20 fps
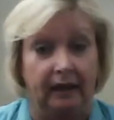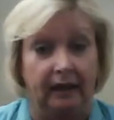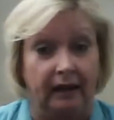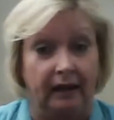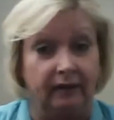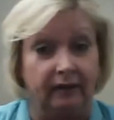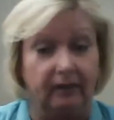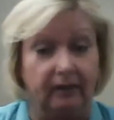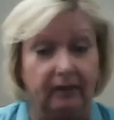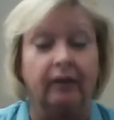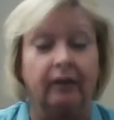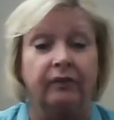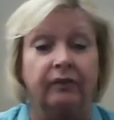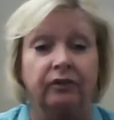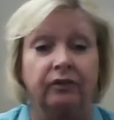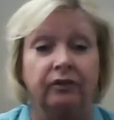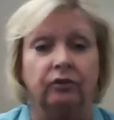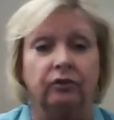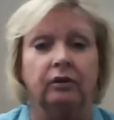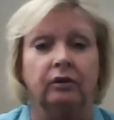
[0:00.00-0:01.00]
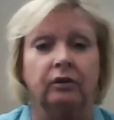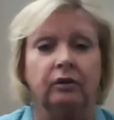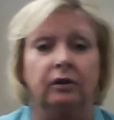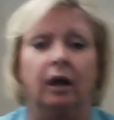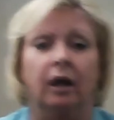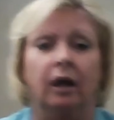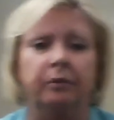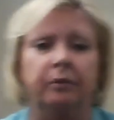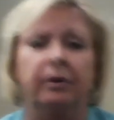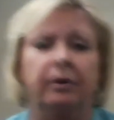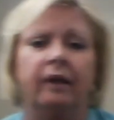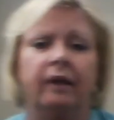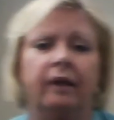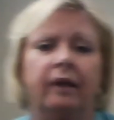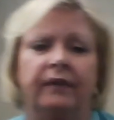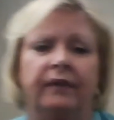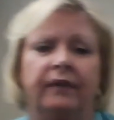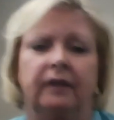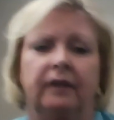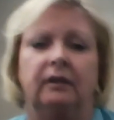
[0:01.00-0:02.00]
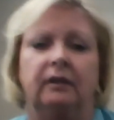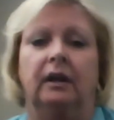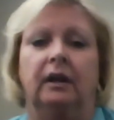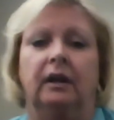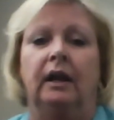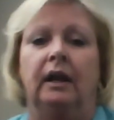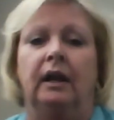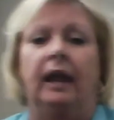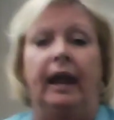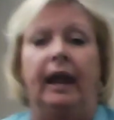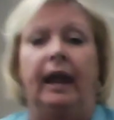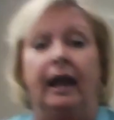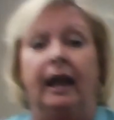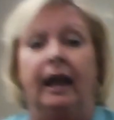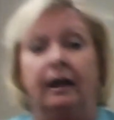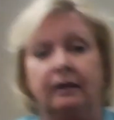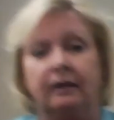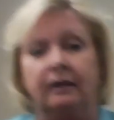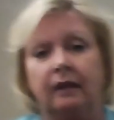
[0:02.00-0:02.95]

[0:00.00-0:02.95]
an official nonprofit, and